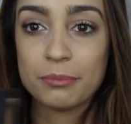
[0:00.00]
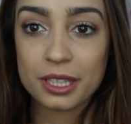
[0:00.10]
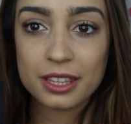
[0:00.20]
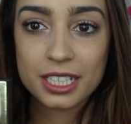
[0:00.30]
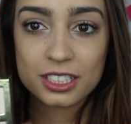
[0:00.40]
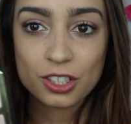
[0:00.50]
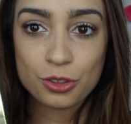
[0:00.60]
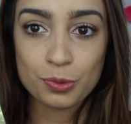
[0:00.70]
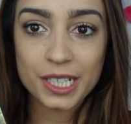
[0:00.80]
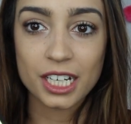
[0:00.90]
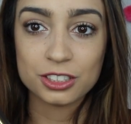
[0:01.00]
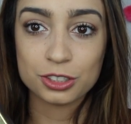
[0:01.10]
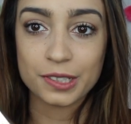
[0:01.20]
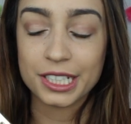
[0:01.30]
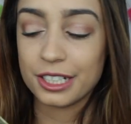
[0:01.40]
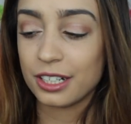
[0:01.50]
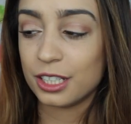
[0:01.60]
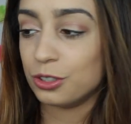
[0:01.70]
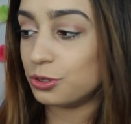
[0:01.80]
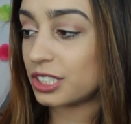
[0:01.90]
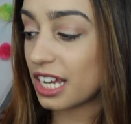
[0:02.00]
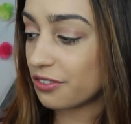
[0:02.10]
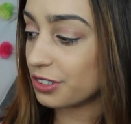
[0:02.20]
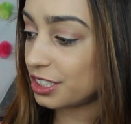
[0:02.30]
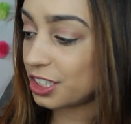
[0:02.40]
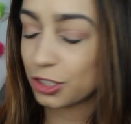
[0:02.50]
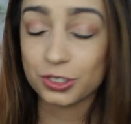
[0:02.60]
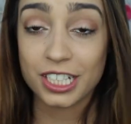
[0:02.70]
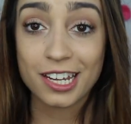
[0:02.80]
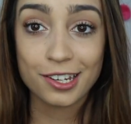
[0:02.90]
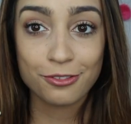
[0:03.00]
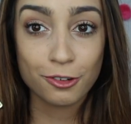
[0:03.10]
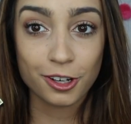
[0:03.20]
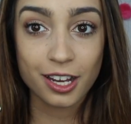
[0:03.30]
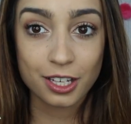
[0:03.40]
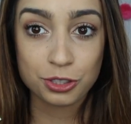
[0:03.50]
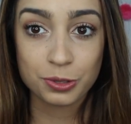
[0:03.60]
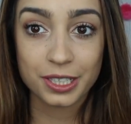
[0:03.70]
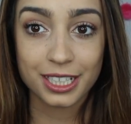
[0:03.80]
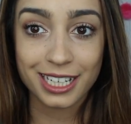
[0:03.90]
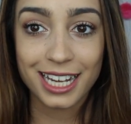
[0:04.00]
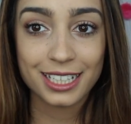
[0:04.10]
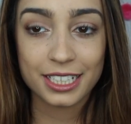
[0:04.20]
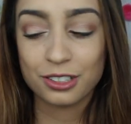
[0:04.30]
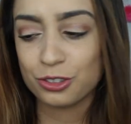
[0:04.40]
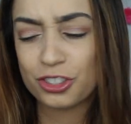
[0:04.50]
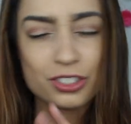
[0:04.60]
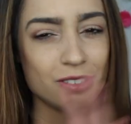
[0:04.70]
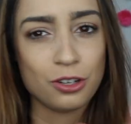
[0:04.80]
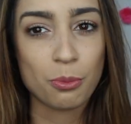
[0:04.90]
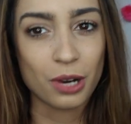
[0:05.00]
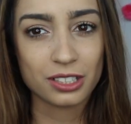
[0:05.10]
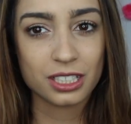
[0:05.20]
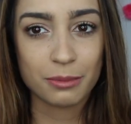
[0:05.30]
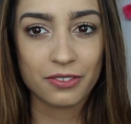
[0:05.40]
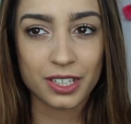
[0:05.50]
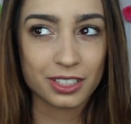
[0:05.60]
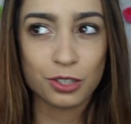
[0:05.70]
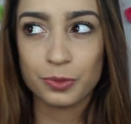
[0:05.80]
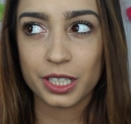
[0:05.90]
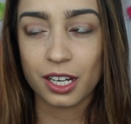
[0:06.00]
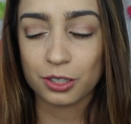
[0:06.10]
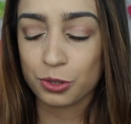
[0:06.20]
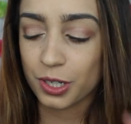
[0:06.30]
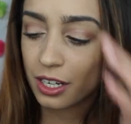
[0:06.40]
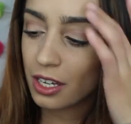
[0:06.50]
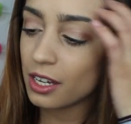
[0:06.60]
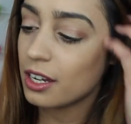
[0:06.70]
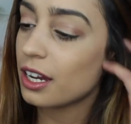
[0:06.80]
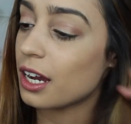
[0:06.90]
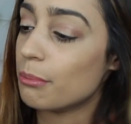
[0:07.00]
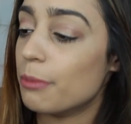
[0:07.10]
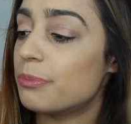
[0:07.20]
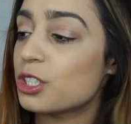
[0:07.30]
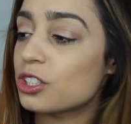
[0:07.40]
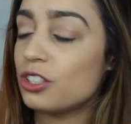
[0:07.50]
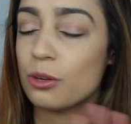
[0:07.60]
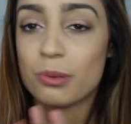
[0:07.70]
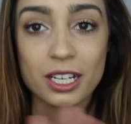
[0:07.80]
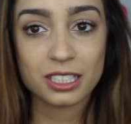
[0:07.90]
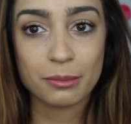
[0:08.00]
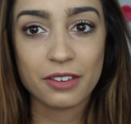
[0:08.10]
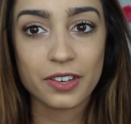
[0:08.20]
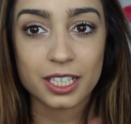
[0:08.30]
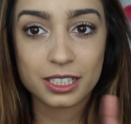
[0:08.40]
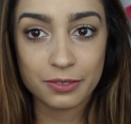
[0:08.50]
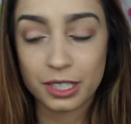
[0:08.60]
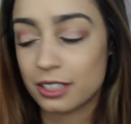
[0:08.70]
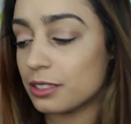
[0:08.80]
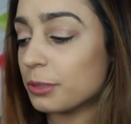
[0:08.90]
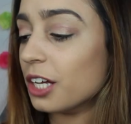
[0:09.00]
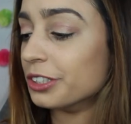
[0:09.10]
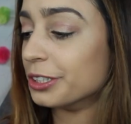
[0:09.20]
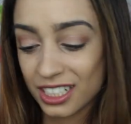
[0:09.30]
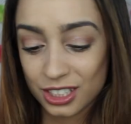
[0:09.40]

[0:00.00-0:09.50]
But these three colors right here I use every single day for contouring and highlighting or just, you know, bronzing my face. I don't really contour. Um, but just, you know, bronzing my face, giving it some color.